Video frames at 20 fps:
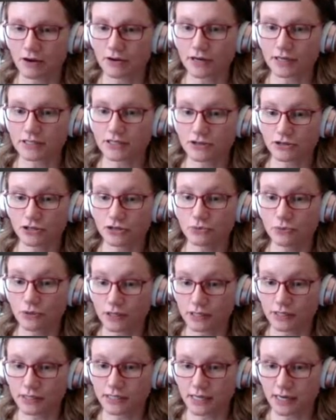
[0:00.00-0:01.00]
Okay, so you
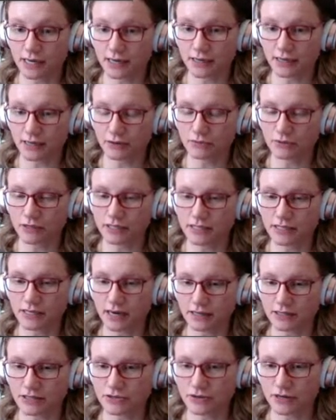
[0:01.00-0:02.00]
would take it,
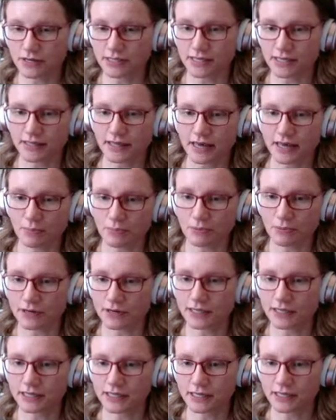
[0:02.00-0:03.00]
it's not stress at that
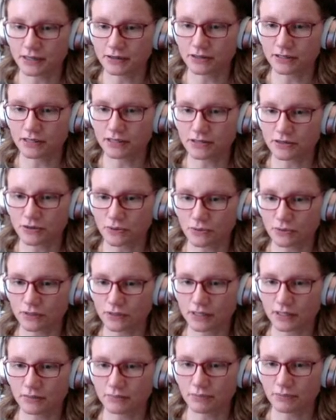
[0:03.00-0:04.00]
point. Here, it's
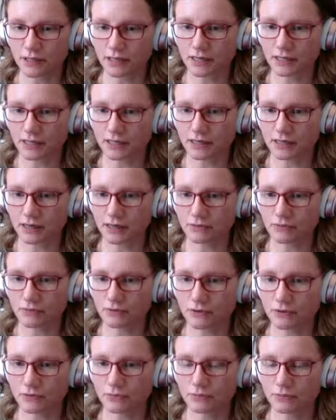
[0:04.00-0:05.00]
only playing a
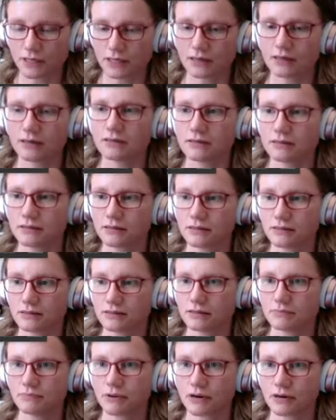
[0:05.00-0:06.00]
role because
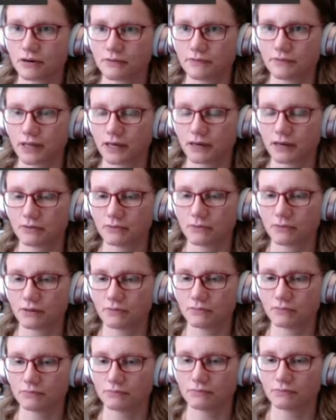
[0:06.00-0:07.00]
it's part of that, what?